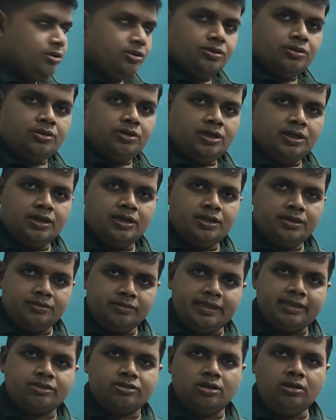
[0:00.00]
So
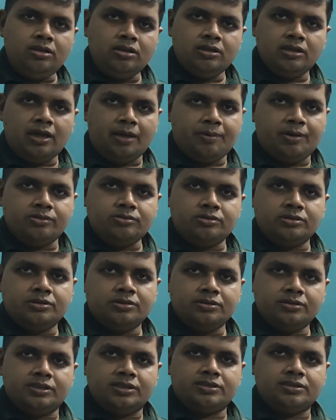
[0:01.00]
that's all about
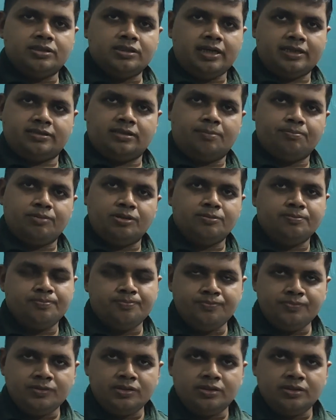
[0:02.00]
this example.